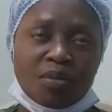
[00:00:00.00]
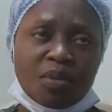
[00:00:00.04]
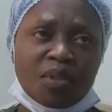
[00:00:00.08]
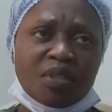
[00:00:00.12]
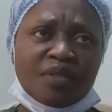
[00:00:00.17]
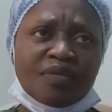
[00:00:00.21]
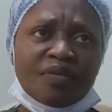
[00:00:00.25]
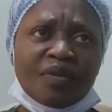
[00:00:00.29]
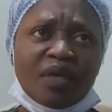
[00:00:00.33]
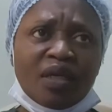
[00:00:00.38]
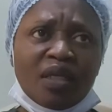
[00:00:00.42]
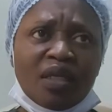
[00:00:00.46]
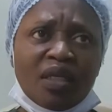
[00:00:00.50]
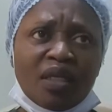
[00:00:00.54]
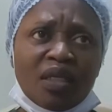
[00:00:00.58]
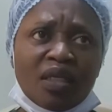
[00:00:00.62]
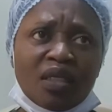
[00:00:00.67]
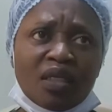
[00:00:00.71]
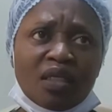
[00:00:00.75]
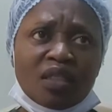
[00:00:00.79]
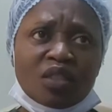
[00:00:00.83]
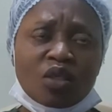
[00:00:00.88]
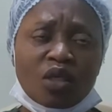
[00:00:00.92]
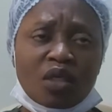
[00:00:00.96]

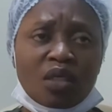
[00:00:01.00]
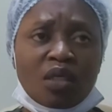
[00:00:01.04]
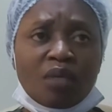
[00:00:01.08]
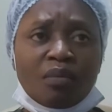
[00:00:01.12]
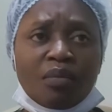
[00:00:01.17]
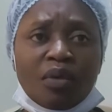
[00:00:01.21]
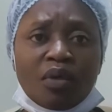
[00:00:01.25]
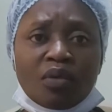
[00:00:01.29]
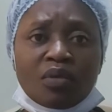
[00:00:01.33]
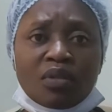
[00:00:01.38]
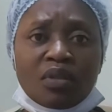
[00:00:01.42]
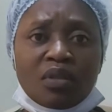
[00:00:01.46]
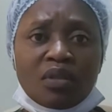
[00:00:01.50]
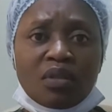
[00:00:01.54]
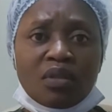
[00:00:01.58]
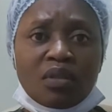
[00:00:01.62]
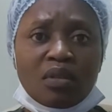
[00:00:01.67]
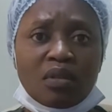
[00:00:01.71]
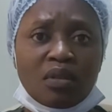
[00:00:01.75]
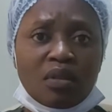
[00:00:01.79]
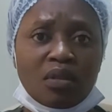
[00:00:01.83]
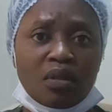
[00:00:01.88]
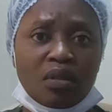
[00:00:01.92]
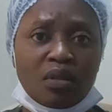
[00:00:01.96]
specifically talking about
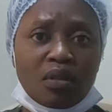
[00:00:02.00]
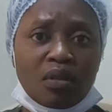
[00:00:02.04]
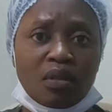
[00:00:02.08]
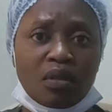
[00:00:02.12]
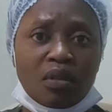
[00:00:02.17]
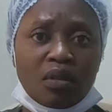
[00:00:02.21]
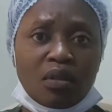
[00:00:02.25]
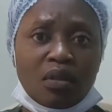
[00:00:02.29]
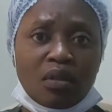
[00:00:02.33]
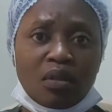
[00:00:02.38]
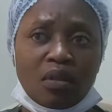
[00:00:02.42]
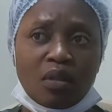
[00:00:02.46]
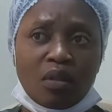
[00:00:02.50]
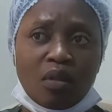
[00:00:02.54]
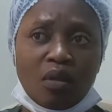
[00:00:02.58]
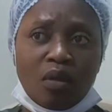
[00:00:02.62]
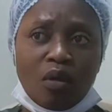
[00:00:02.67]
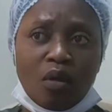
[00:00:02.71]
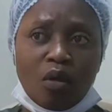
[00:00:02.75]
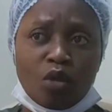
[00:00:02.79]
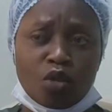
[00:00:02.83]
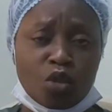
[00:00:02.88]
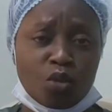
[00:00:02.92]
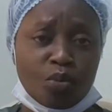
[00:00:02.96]
the
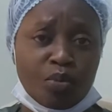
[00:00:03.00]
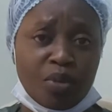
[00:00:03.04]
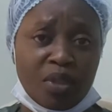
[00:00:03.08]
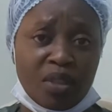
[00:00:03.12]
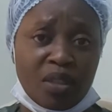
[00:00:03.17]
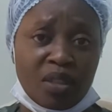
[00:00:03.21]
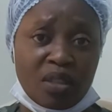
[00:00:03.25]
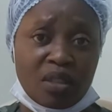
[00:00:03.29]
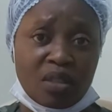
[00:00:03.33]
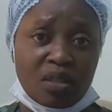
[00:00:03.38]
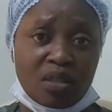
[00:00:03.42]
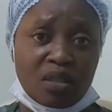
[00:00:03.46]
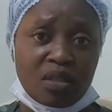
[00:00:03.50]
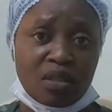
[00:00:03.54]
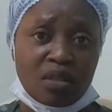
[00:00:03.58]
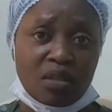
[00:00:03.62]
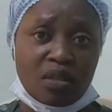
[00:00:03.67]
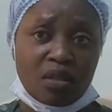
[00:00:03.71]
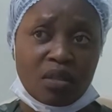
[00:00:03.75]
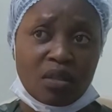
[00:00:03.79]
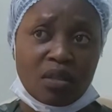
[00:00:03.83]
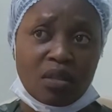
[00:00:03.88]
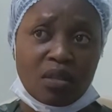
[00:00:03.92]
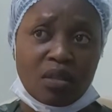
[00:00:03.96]

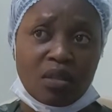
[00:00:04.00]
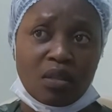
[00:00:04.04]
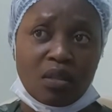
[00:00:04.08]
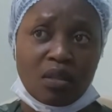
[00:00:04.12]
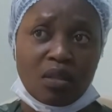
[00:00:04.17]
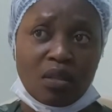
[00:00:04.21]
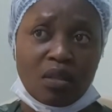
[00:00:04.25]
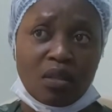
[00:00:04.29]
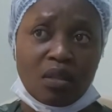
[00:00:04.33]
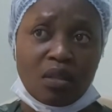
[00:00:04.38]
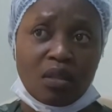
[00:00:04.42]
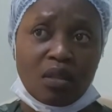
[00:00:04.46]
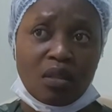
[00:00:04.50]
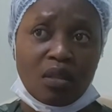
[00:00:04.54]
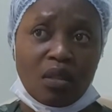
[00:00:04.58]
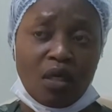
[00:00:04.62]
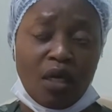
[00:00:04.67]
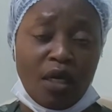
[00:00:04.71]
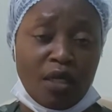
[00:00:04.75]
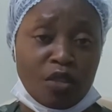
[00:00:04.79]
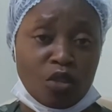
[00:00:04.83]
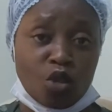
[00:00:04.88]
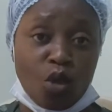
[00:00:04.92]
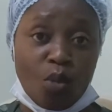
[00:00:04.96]
orthopedics
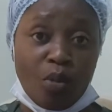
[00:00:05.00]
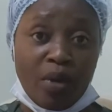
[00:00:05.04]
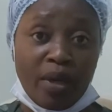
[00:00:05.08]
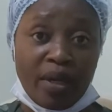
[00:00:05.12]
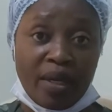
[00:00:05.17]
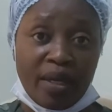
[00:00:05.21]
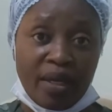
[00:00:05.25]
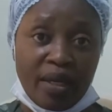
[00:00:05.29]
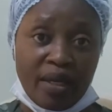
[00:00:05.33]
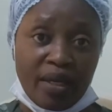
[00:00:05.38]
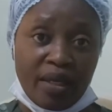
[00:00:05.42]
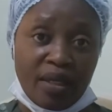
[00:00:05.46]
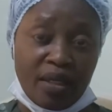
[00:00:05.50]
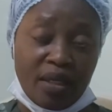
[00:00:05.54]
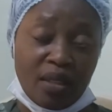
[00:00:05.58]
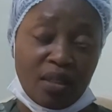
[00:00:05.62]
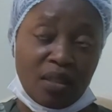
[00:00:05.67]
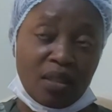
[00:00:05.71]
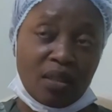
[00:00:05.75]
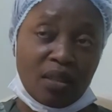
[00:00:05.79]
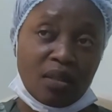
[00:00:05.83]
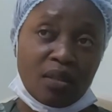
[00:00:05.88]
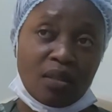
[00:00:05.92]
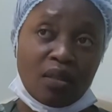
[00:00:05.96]
and trauma care
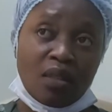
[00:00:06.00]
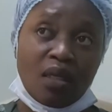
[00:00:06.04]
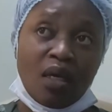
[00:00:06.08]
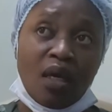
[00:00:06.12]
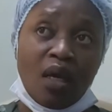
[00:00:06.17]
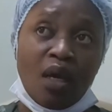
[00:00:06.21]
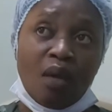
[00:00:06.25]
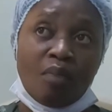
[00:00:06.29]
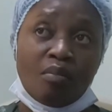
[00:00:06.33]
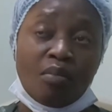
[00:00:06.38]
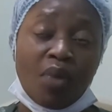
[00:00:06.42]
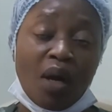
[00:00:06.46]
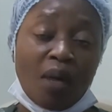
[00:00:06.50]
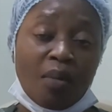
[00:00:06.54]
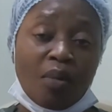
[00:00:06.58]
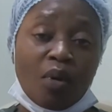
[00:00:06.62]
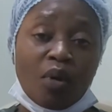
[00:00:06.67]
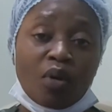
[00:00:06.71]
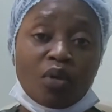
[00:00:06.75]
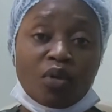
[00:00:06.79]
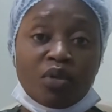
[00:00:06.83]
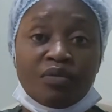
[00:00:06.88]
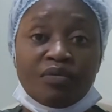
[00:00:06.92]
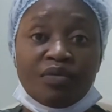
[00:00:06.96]
in
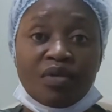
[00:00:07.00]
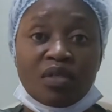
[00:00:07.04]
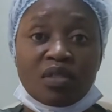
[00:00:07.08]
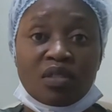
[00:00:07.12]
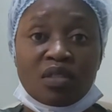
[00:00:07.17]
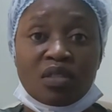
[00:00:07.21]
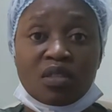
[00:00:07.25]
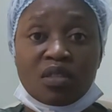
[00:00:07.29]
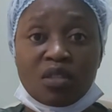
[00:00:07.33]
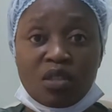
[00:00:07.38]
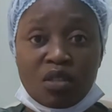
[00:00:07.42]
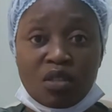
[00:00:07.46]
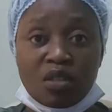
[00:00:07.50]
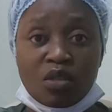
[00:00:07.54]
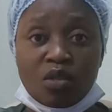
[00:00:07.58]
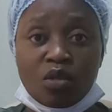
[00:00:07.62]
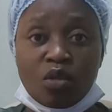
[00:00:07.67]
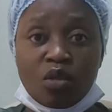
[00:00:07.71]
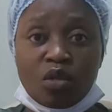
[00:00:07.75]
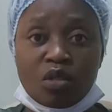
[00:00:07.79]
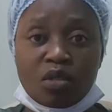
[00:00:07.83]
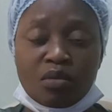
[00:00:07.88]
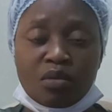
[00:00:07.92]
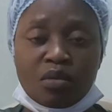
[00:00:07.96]
Babcock University
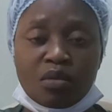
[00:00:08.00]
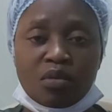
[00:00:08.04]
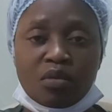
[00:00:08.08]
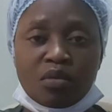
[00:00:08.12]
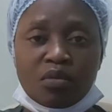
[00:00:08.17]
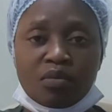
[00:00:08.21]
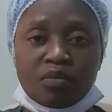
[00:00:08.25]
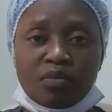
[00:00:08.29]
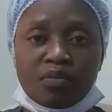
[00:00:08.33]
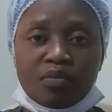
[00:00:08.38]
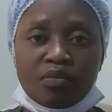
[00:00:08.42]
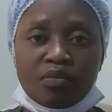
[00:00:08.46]
Teaching Hospital.